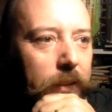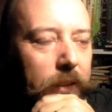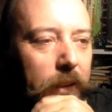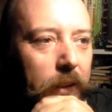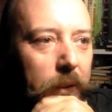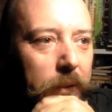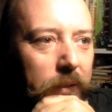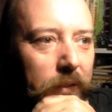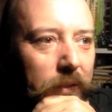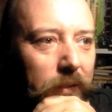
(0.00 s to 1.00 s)
So,
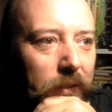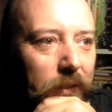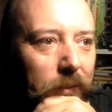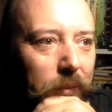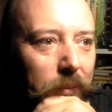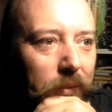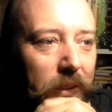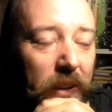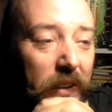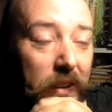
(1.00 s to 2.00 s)

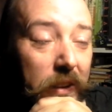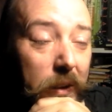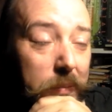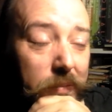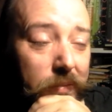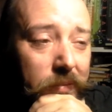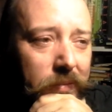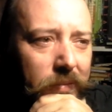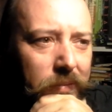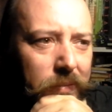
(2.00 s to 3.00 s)
and then you go,
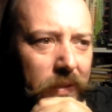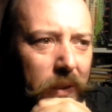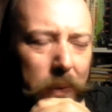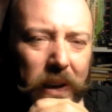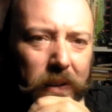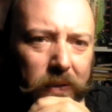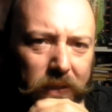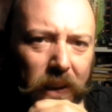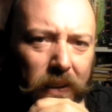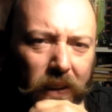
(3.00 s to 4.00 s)
well,
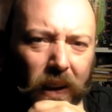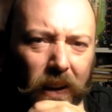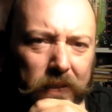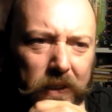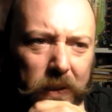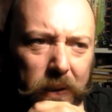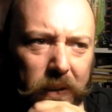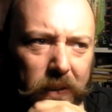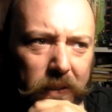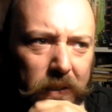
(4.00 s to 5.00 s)
yeah, I'll have to do it.
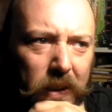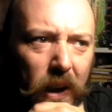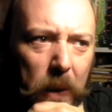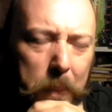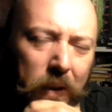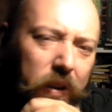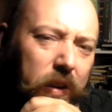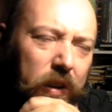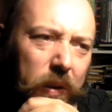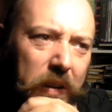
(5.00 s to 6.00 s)
I must
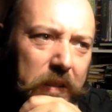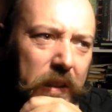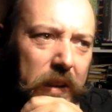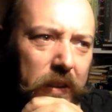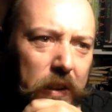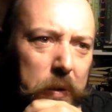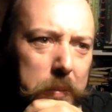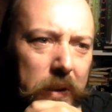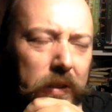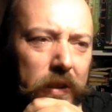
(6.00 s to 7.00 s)
do it. There are things that you
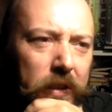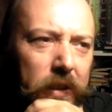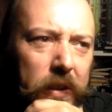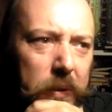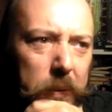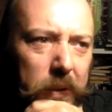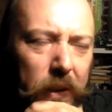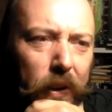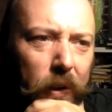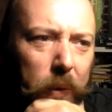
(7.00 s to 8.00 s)
must do,
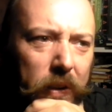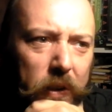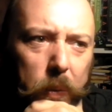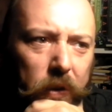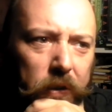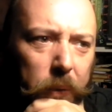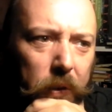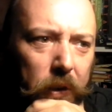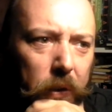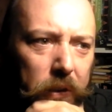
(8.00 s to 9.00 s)
whether you want to or
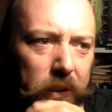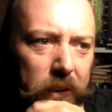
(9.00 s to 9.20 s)
not.